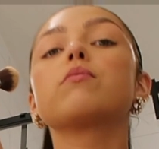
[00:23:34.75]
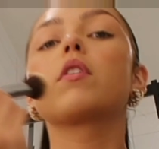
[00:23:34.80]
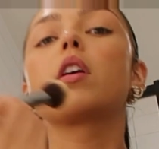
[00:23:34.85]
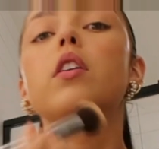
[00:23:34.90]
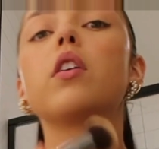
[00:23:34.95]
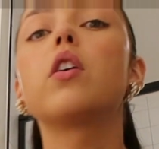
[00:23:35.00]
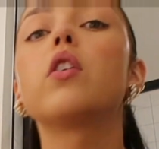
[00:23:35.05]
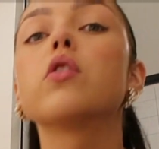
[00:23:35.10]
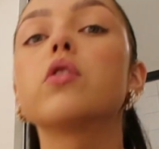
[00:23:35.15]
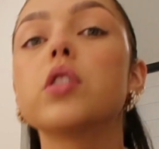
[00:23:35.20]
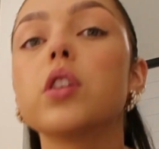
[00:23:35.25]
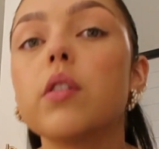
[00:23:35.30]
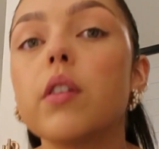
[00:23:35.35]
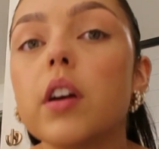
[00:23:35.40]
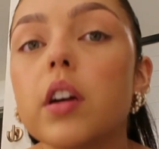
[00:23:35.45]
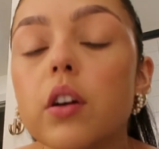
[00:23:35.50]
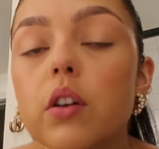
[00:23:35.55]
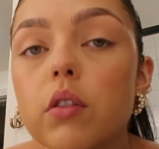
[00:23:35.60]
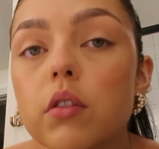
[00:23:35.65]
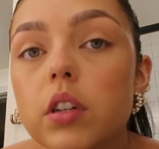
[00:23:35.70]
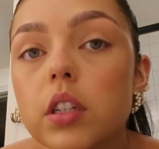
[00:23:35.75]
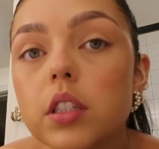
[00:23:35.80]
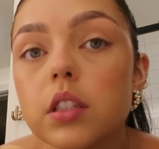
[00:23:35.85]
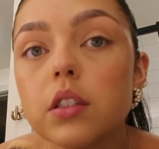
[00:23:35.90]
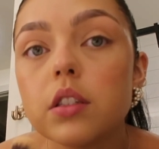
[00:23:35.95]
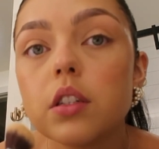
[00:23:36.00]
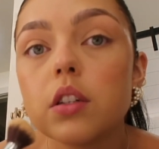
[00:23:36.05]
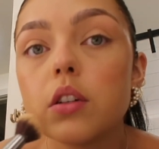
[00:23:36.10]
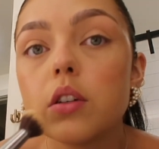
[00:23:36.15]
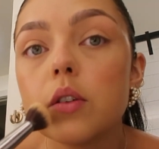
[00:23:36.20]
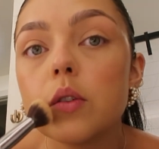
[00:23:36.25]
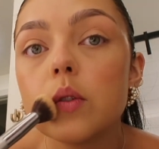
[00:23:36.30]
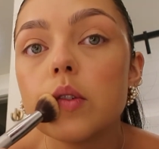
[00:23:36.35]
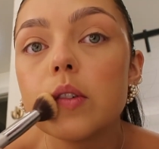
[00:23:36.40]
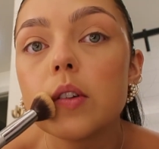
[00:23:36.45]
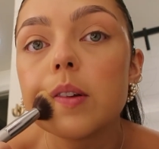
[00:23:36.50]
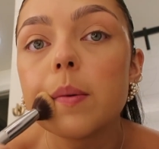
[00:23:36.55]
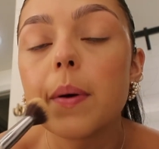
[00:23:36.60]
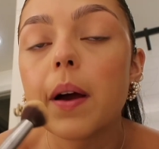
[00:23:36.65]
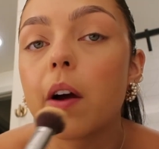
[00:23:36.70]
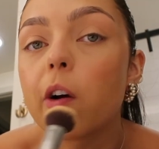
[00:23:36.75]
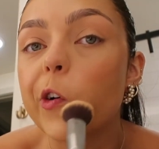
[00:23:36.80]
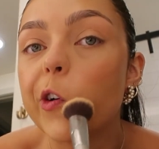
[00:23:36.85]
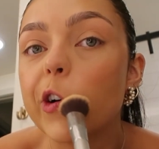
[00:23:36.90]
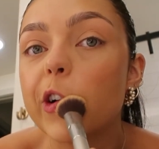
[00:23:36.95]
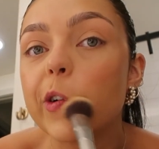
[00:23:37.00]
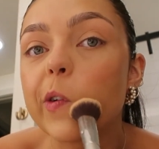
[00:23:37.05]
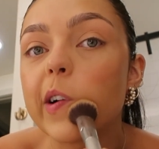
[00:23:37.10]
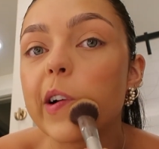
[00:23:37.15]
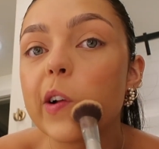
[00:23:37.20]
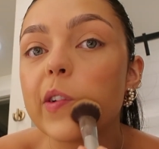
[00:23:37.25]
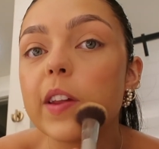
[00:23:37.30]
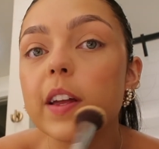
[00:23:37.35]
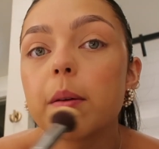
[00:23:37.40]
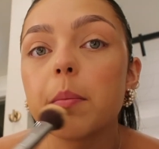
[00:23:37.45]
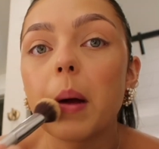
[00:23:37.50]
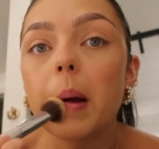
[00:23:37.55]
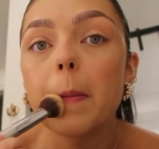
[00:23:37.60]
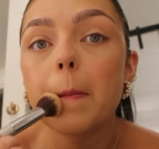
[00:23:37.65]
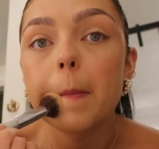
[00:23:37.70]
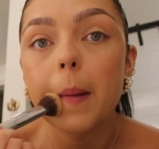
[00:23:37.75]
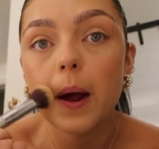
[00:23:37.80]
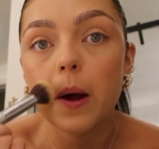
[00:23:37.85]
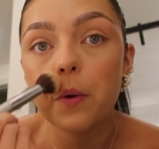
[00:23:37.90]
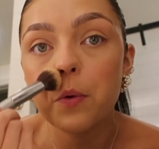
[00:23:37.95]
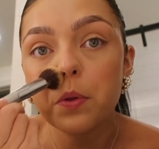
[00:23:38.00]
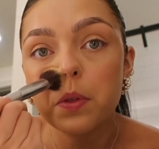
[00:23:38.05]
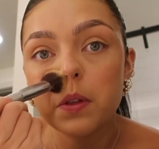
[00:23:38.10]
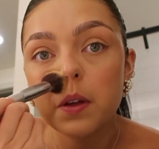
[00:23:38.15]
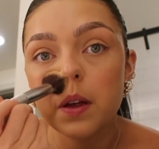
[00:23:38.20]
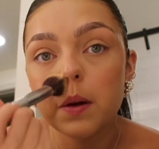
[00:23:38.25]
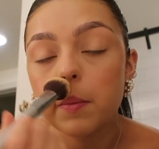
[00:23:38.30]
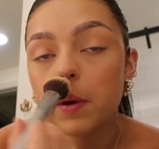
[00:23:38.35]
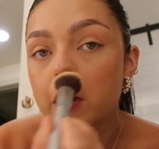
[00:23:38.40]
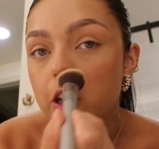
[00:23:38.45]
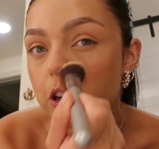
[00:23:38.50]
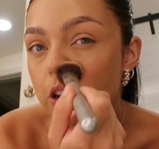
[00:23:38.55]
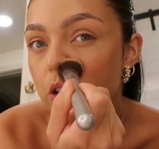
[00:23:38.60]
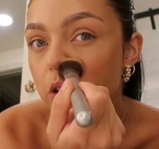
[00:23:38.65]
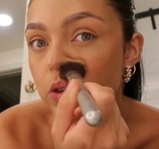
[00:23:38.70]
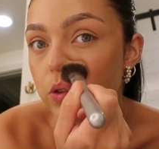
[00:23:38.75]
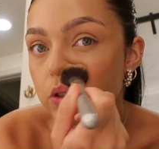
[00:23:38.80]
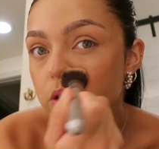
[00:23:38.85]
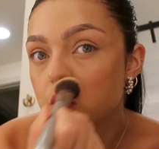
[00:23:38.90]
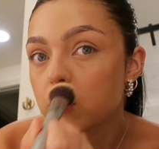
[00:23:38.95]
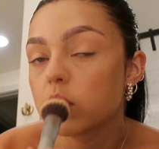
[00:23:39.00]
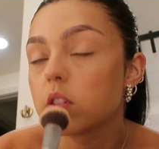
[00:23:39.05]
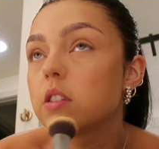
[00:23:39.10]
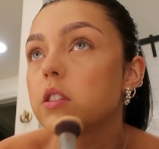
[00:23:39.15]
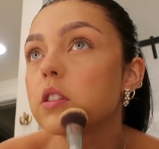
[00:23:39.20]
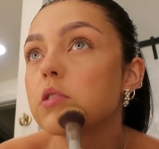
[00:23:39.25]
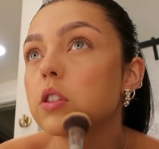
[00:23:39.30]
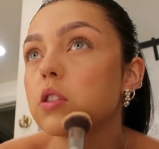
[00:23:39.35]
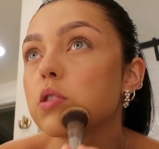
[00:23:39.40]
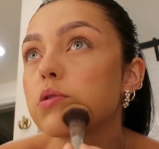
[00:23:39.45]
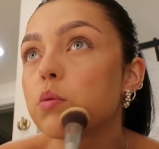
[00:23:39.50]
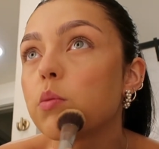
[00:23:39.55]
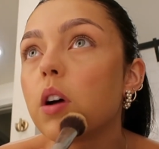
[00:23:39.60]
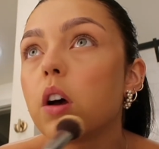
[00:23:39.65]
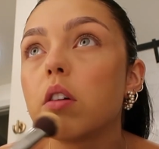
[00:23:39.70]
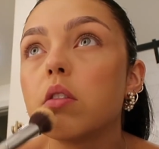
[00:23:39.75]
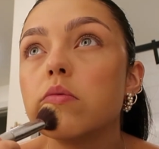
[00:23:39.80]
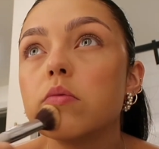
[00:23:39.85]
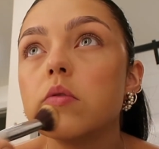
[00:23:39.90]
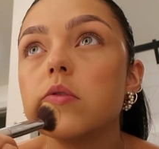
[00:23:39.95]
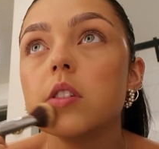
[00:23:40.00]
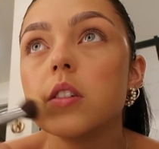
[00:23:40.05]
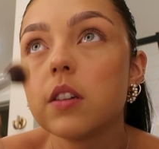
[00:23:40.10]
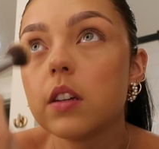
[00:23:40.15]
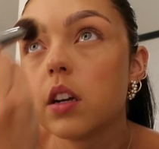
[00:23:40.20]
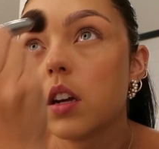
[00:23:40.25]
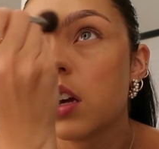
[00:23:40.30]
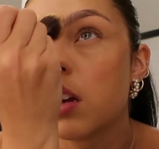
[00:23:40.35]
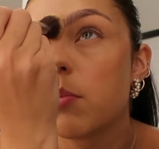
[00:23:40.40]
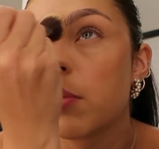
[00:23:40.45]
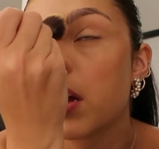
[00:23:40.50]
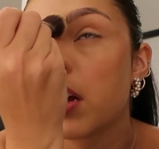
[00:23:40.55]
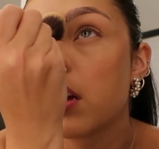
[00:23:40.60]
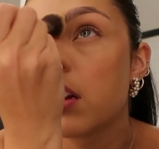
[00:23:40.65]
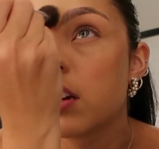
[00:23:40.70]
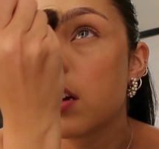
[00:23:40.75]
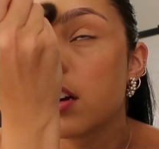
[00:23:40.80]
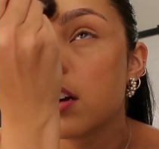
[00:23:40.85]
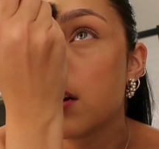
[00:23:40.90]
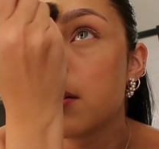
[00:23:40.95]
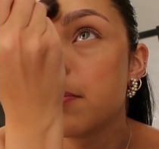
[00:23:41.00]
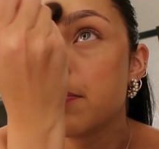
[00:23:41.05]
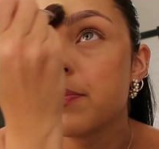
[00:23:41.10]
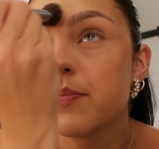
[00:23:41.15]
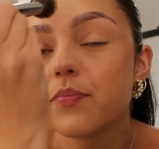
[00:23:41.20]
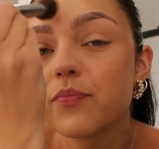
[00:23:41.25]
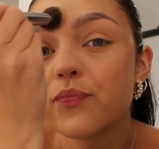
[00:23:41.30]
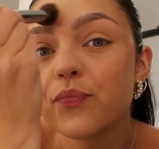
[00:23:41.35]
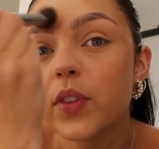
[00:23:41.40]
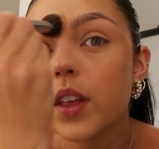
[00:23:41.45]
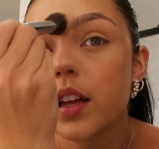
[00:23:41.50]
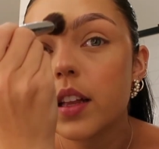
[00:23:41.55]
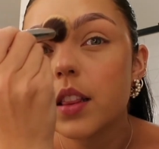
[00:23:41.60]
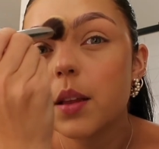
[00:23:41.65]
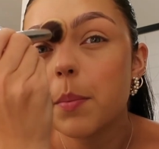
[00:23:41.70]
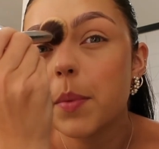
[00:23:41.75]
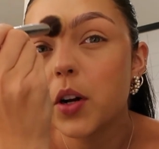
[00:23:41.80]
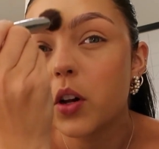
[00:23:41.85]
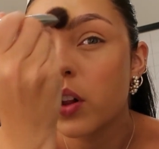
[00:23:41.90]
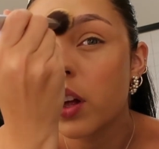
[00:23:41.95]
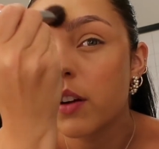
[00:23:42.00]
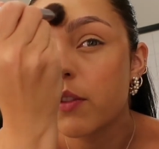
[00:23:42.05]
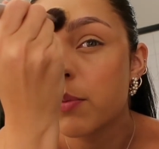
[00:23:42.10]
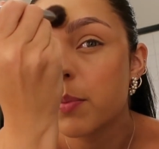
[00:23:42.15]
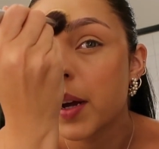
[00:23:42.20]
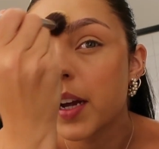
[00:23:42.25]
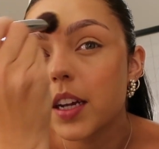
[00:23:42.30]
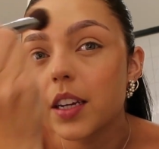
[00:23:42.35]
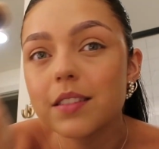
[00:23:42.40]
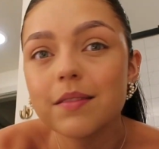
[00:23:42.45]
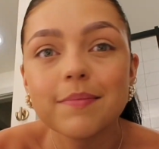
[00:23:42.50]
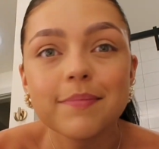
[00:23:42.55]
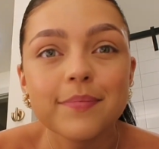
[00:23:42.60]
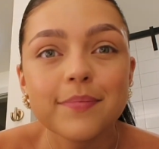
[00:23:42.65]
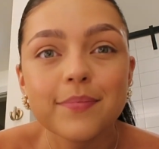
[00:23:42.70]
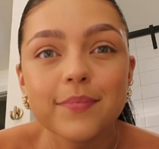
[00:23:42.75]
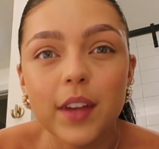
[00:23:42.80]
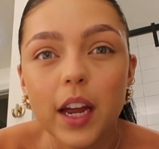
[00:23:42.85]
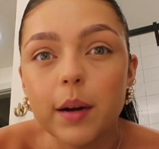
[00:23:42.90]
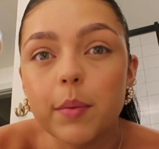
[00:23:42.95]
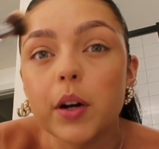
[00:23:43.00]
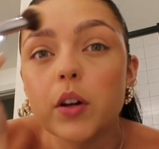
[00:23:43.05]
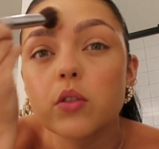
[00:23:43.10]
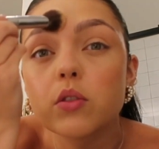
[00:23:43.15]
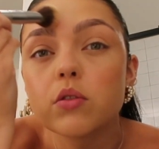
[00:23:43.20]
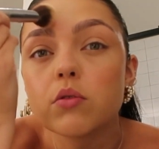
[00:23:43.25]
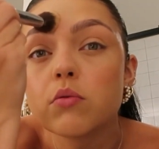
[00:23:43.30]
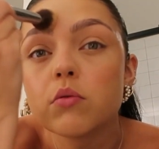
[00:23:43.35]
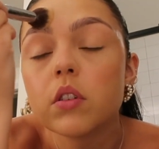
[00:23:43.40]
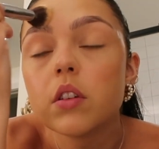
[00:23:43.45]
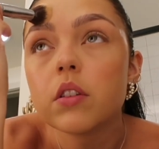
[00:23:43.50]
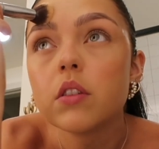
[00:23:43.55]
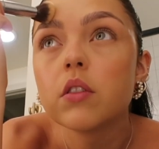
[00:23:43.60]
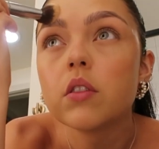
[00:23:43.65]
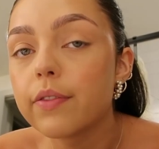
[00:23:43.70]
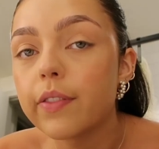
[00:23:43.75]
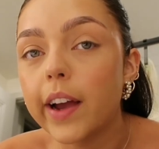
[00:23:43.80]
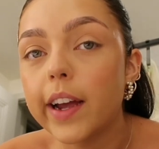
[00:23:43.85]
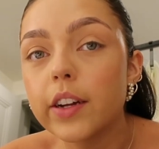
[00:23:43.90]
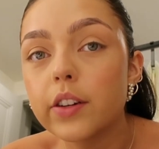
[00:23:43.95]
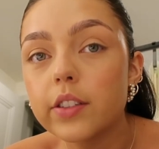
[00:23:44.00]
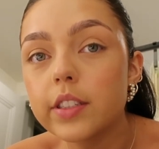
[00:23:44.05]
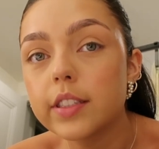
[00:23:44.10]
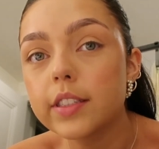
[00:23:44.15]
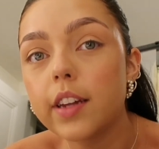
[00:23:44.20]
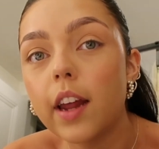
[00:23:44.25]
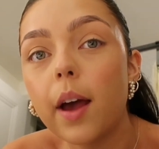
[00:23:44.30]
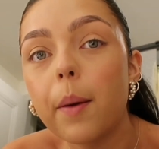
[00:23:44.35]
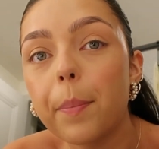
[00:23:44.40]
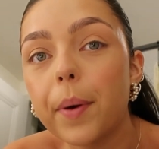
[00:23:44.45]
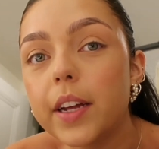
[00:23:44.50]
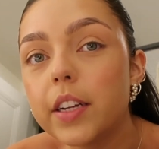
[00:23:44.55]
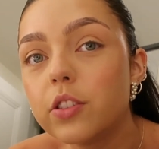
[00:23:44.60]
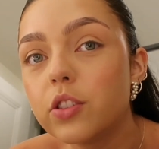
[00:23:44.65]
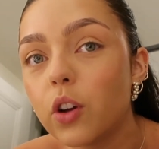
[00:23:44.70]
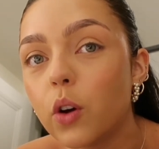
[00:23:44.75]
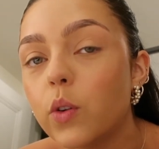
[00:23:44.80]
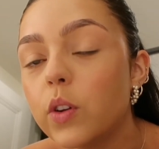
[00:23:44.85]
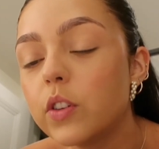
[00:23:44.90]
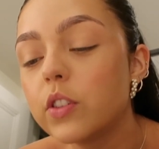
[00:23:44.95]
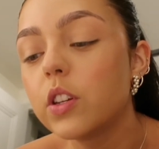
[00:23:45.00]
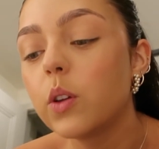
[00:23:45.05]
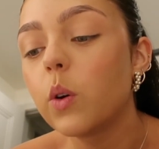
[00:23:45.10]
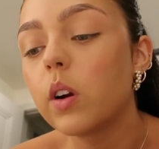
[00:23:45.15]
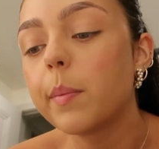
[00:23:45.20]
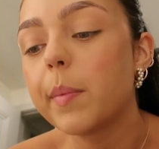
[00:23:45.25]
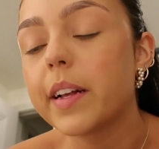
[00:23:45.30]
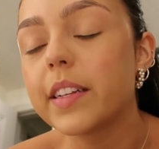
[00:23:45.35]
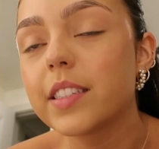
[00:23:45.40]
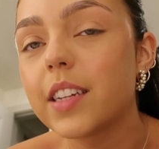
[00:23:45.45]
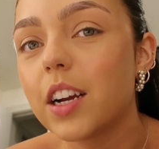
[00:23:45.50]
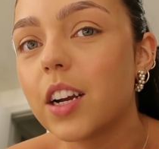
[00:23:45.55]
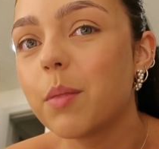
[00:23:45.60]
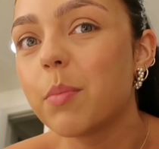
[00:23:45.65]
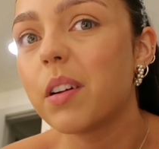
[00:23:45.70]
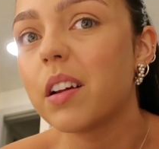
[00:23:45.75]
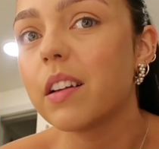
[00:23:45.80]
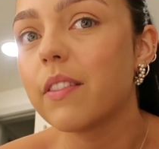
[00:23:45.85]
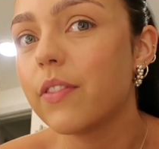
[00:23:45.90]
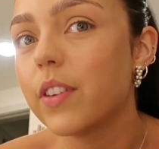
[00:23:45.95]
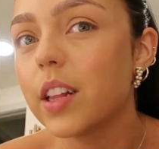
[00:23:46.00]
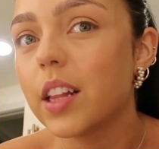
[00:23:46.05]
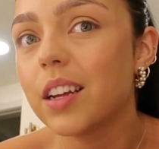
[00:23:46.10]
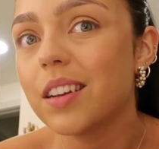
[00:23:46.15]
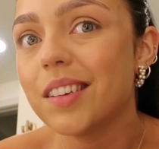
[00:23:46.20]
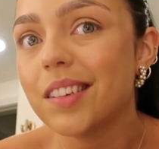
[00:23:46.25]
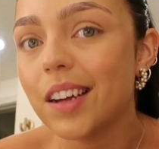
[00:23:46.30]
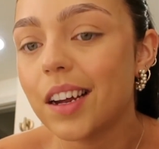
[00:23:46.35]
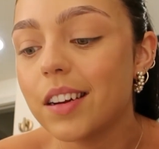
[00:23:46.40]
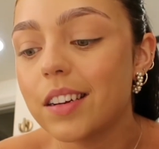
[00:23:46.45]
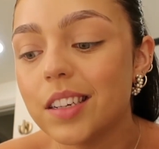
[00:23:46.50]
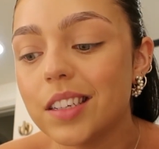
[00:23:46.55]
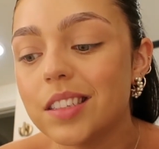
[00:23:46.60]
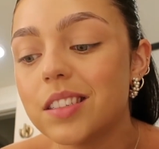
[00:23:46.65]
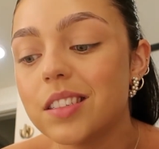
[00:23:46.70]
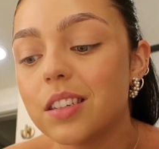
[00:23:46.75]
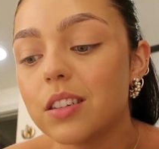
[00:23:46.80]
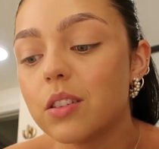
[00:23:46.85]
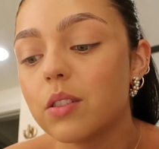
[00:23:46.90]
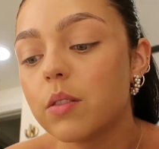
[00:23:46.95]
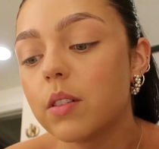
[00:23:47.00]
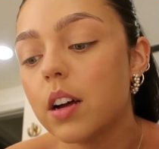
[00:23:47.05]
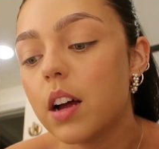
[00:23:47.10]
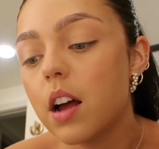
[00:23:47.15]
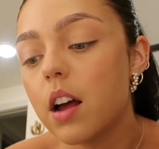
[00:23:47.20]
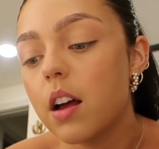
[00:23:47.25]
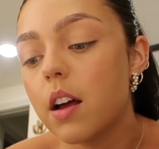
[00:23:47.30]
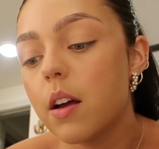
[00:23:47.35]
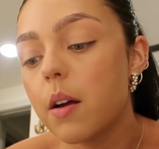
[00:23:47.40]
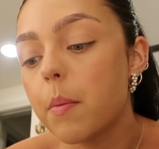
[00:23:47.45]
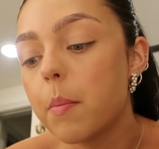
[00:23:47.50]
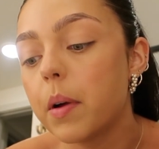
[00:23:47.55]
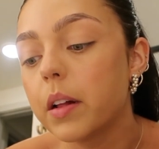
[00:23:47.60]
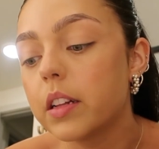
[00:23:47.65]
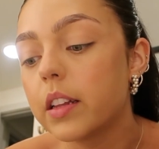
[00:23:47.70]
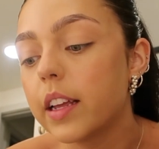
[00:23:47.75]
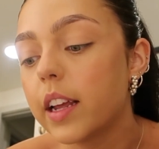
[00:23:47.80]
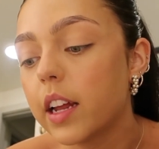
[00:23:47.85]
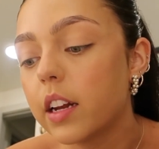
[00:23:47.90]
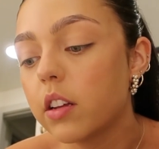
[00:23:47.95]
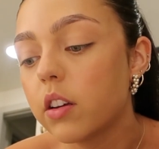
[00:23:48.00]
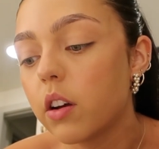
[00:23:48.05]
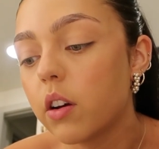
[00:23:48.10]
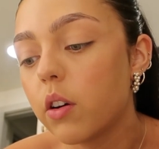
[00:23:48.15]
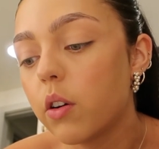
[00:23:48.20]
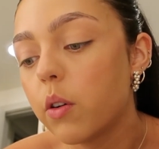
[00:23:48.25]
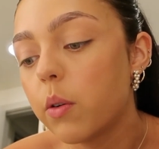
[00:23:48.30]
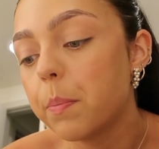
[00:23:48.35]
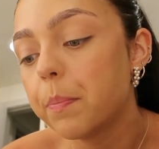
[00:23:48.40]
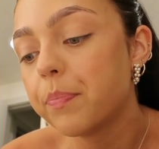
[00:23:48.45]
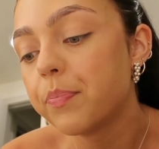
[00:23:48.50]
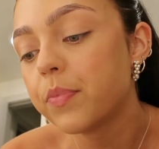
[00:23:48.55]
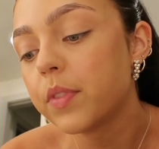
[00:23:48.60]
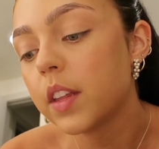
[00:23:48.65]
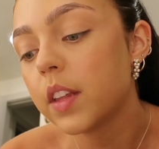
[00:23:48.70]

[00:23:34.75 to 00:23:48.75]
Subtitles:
And also I always do the powder around like my mouth and my nose creases as well. And my, the middle of my eyebrows. Final step, I don't usually wear mascara, but I feel like I need to. Lancome